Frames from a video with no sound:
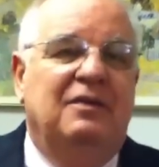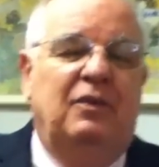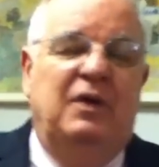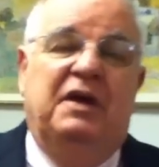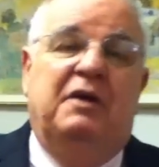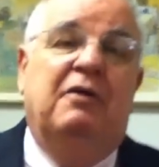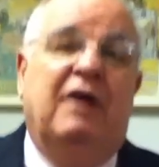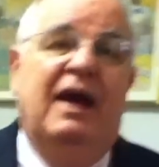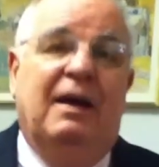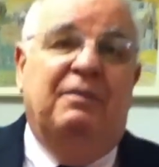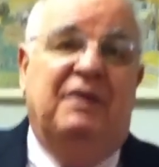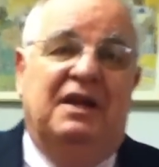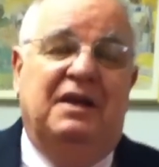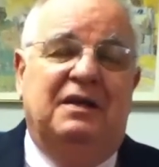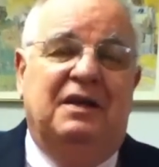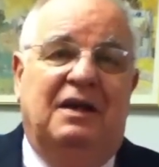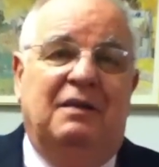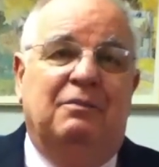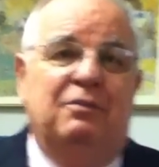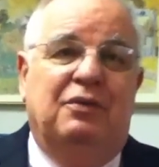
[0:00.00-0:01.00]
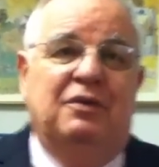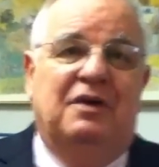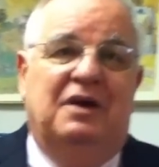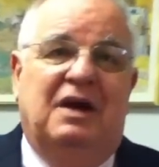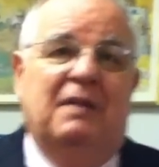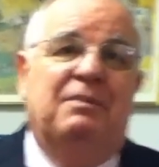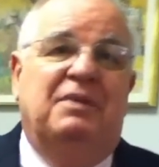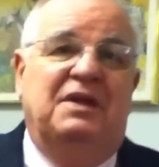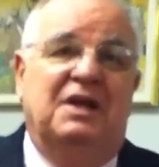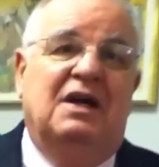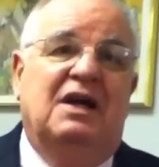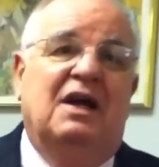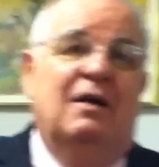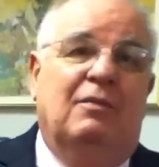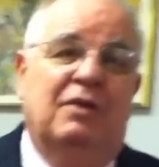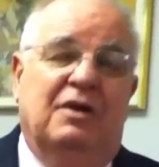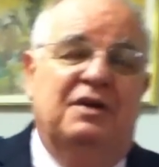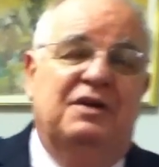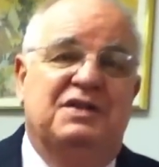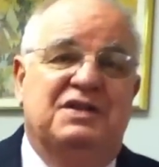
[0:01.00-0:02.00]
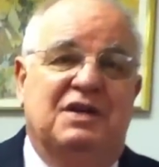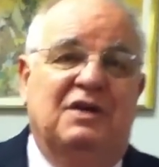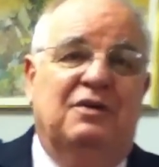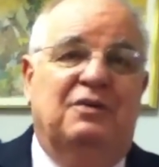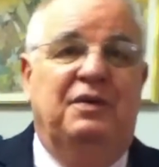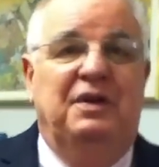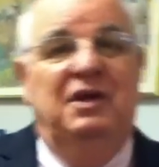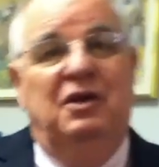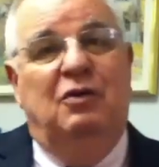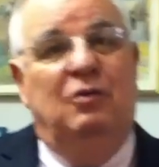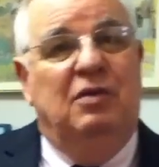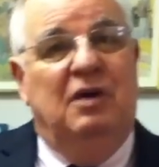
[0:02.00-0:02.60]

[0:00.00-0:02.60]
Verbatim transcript: we grabbed it and put it up in the cupboard so we knew